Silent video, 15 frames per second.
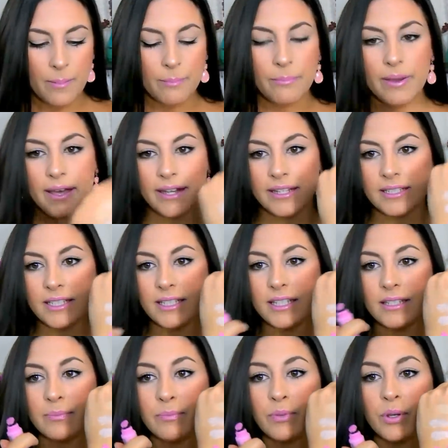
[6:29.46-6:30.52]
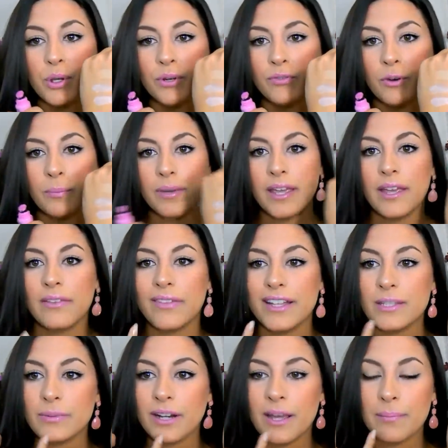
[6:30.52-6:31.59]
but it's this beautiful pink.
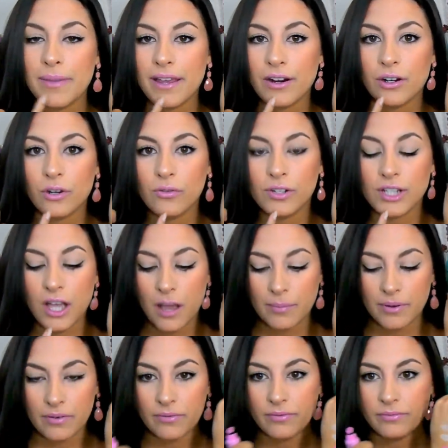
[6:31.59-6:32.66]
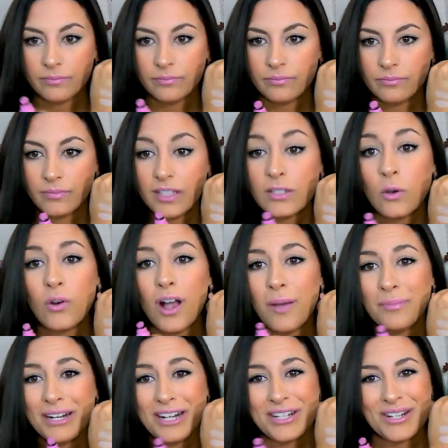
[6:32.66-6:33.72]
That's what I paired over top of. This whole
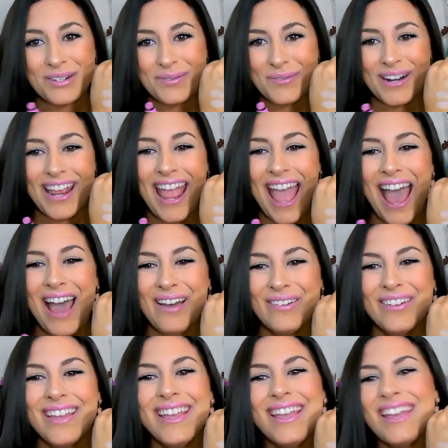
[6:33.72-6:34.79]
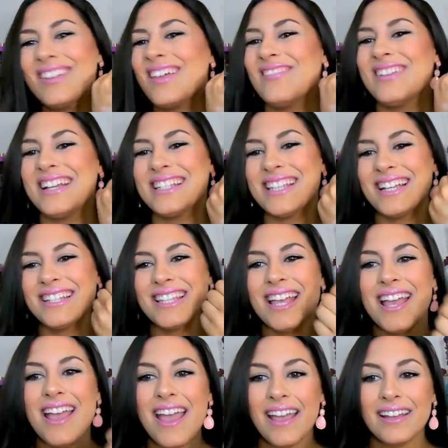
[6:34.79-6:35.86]
combination is what I have, if that makes sense.
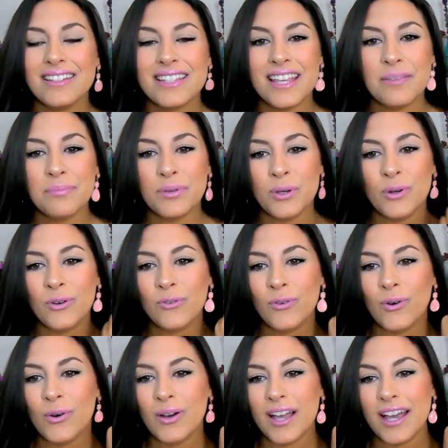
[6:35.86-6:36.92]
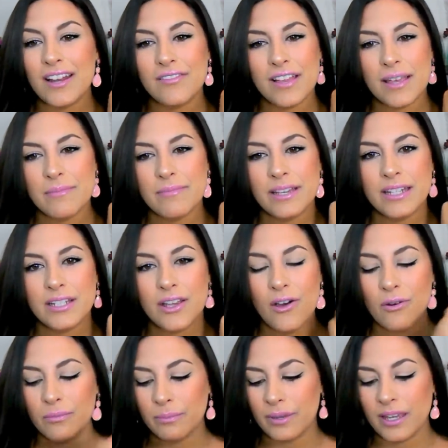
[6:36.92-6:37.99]
It's a beautiful kind of like
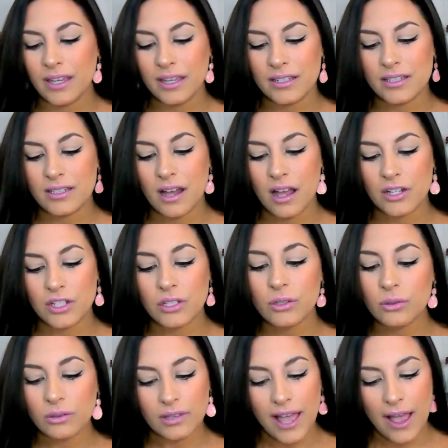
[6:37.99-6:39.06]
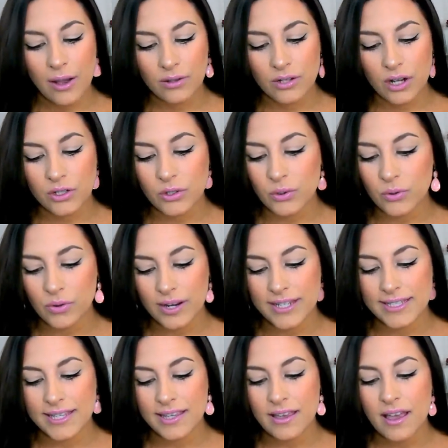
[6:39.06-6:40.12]
mid-tone pink. It's not too loud, not too
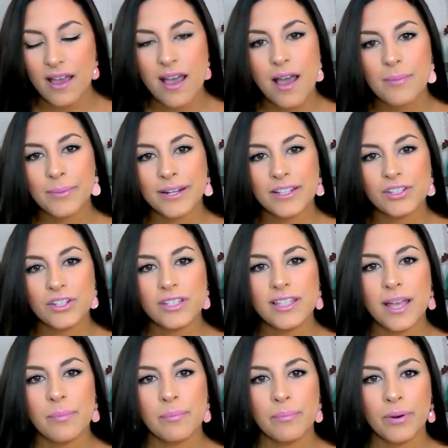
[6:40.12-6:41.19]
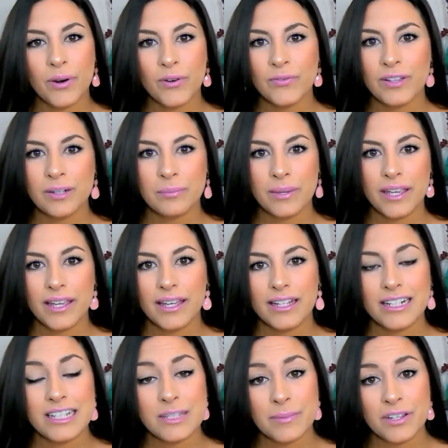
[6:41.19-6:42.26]
crazy, but it's just that perfect pink,
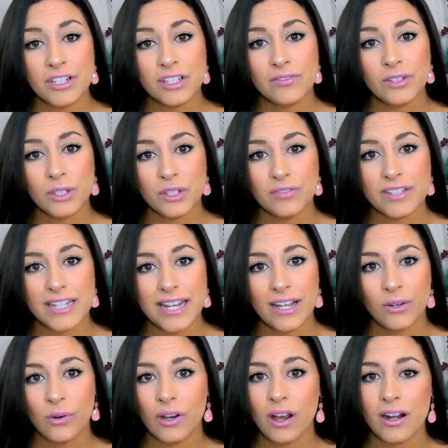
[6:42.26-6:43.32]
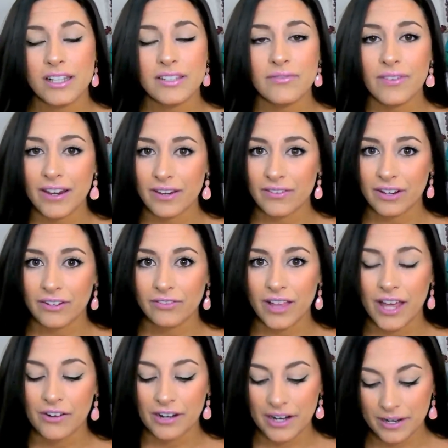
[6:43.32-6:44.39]
and especially if you do have a tan going on, it's very, very
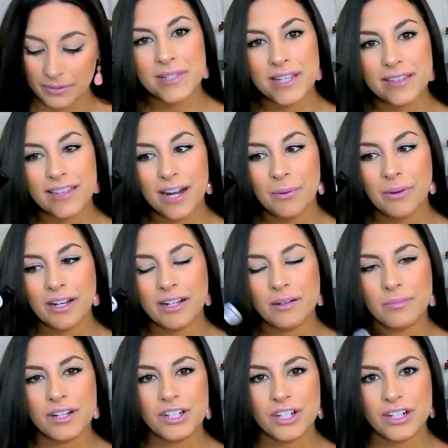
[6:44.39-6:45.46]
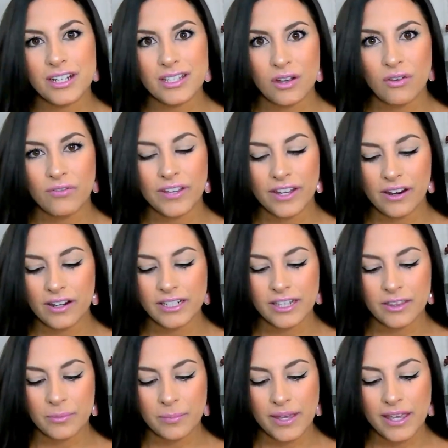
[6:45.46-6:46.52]
flattering. The tip that I wanted to mention is go figure
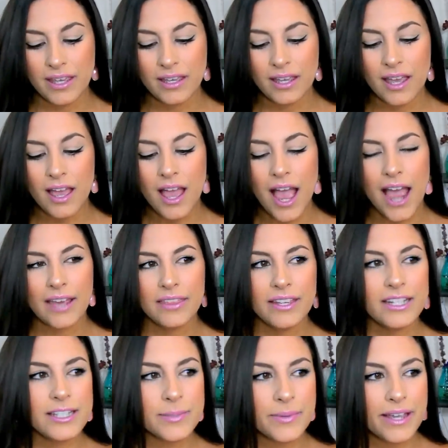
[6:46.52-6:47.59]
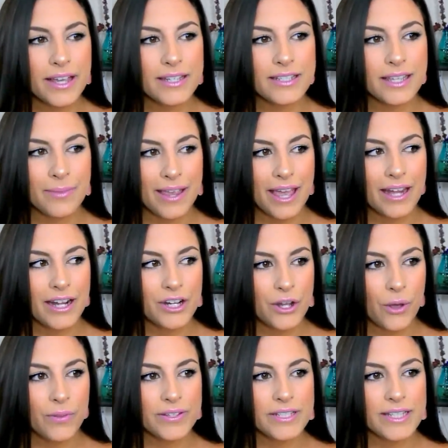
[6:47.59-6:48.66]
another pink. I think it's because in my head I
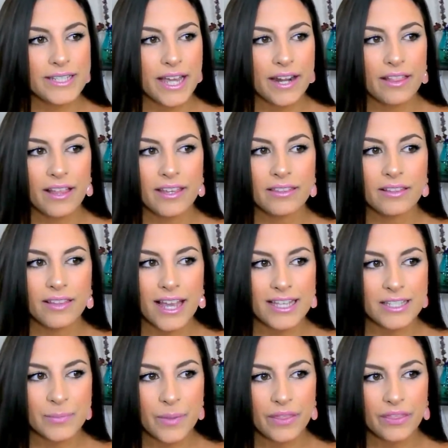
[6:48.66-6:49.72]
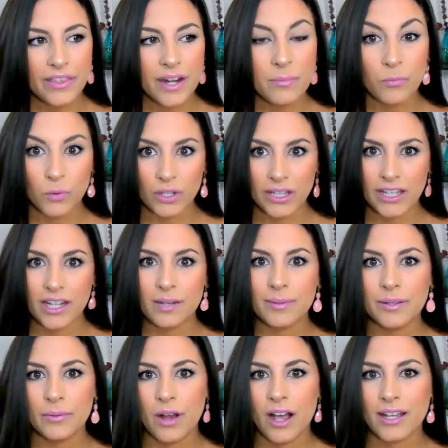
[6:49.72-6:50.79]
know this is kind of like the last month that I'm really going to
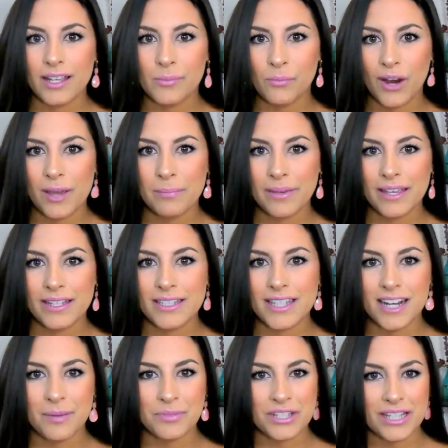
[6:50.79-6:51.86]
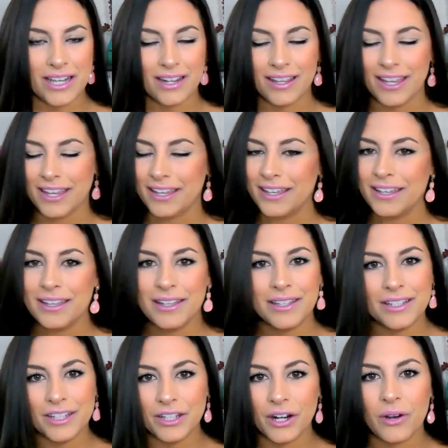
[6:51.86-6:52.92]
be rocking bright pinks, that I'm just kind of like,
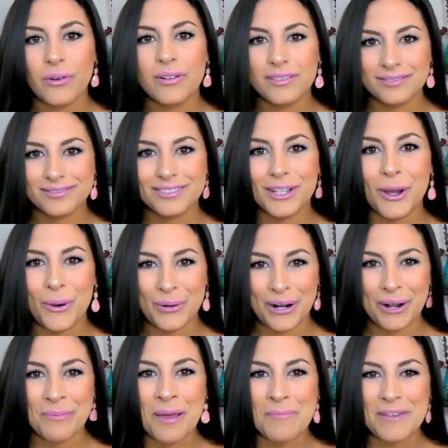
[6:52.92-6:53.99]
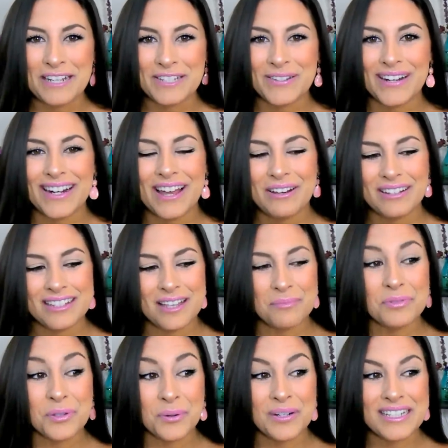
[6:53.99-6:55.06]
you know, going on my pinks right now because I'm
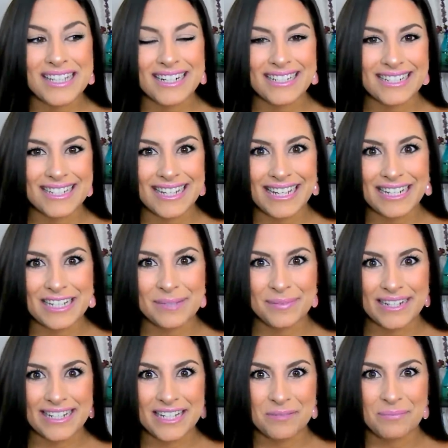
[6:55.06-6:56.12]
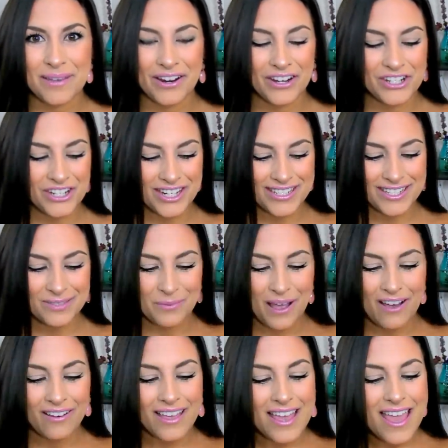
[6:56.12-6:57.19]
so excited to get into my deep berry shades as
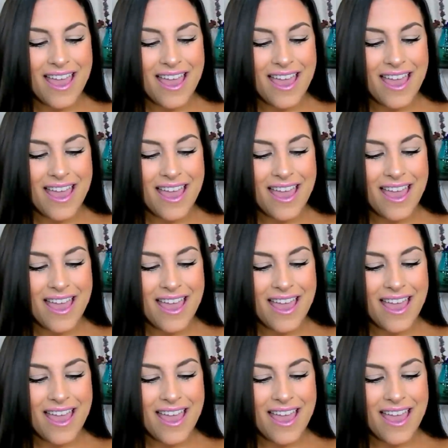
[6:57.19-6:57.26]
well.